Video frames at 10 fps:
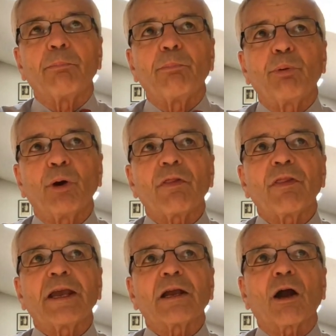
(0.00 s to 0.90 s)
put
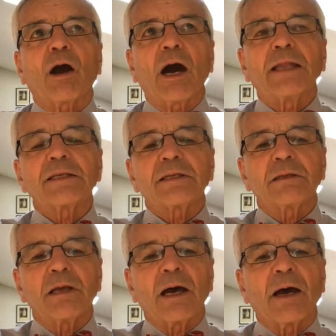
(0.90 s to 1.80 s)

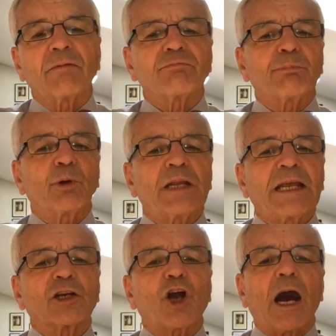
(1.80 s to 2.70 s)

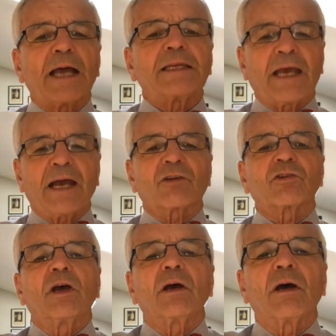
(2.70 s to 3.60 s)
in context
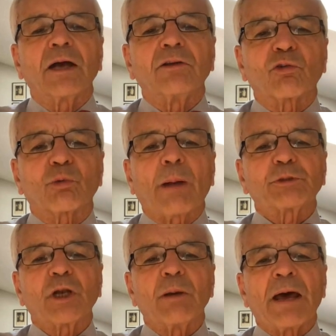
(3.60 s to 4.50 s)

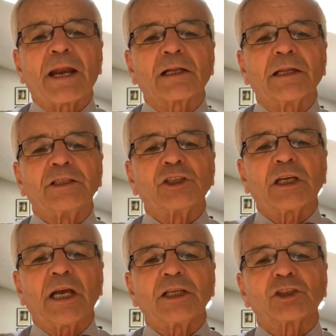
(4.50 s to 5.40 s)
disruption in medical
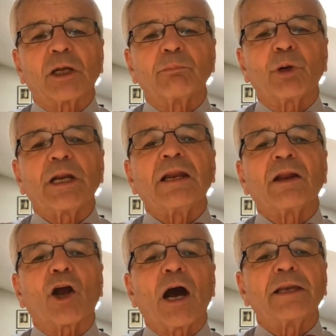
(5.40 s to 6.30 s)
education, putting
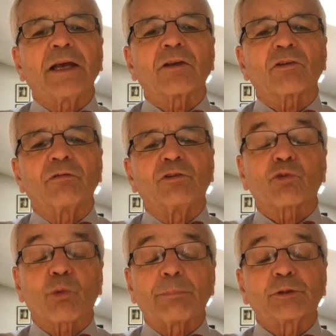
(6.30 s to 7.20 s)
in context of
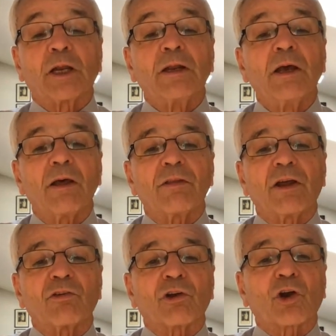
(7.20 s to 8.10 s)
disruption that
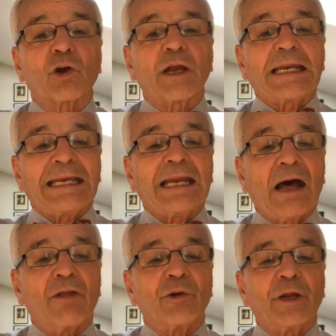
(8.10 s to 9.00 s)
is occurring in
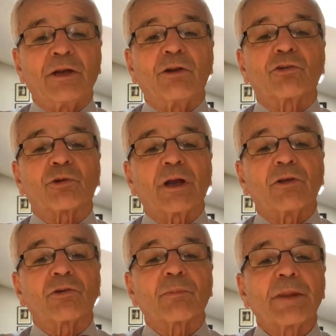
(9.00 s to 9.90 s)
other
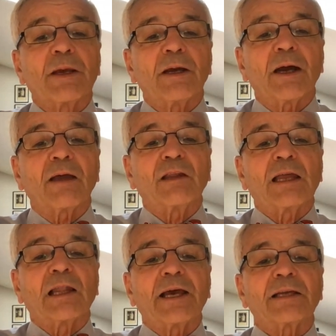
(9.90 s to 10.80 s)
industries. I'd
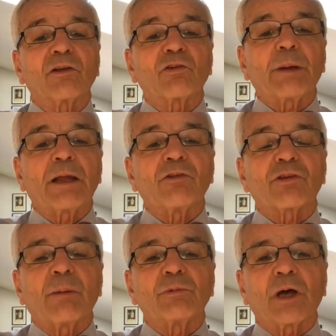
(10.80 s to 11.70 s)
then like to spend
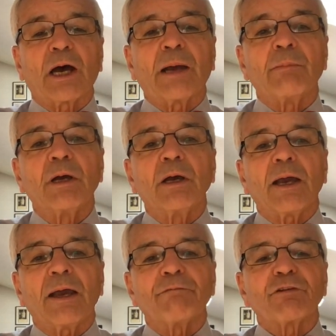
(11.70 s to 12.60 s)
some time
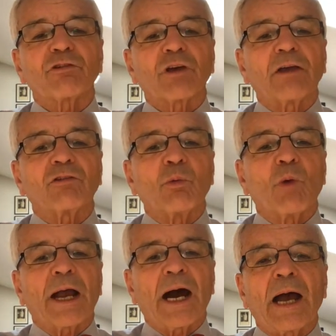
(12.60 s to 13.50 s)
emphasizing
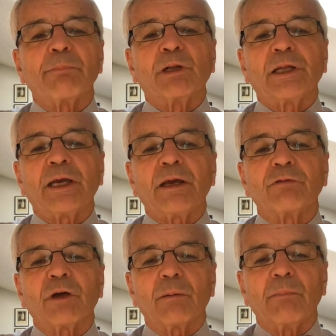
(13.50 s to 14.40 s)
why believe
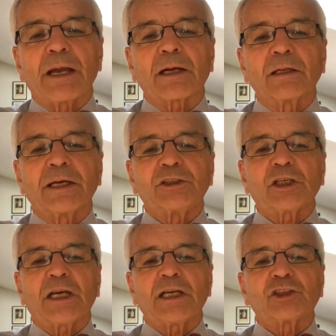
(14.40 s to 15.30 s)
medical
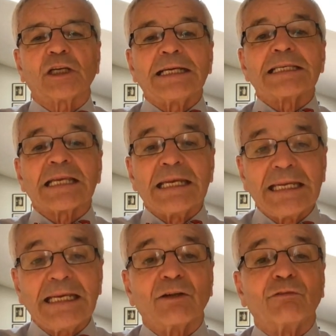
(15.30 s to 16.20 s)
education is in
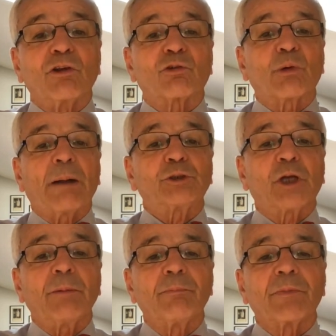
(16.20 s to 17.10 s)
need of
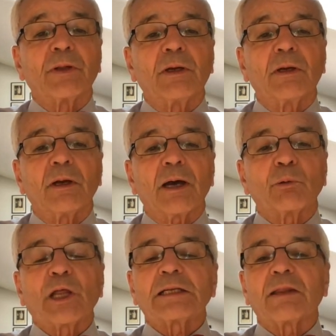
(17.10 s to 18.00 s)
disruption. I
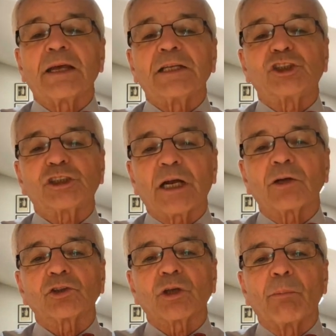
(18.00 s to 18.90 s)
would like to then share
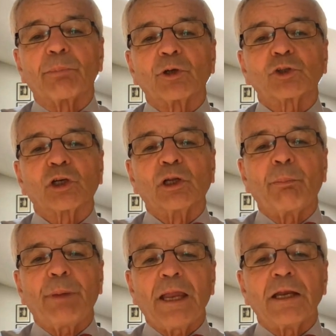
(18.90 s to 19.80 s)
some personal
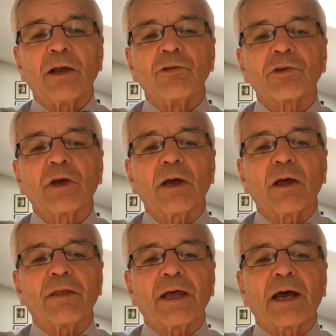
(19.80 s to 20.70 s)
opinions
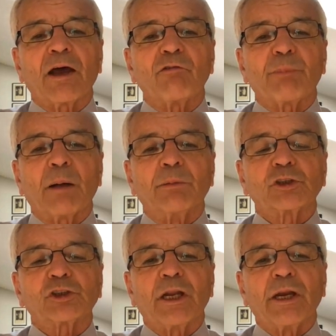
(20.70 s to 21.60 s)
that I've
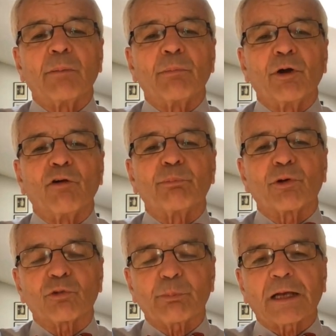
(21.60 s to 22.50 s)
published in a number of
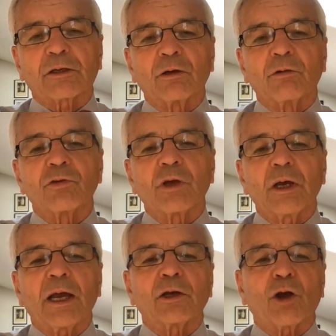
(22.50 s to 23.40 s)
perspectives
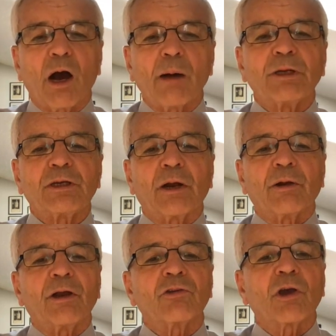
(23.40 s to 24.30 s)
and
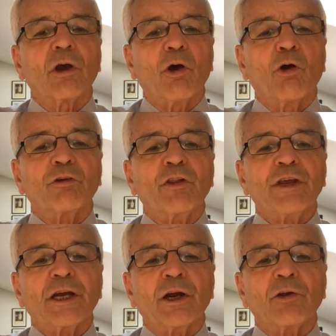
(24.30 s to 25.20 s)
commentaries over the
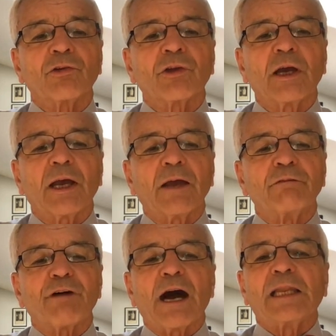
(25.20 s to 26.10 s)
years, and
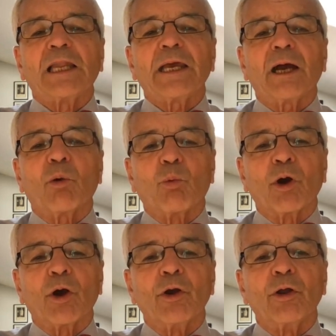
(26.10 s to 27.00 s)
finally, a
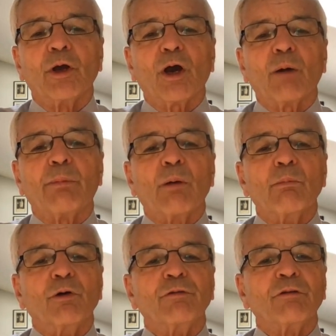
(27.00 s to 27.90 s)
word about
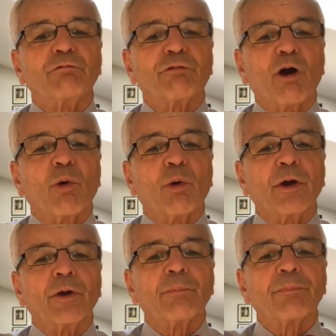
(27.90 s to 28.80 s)
moving forward.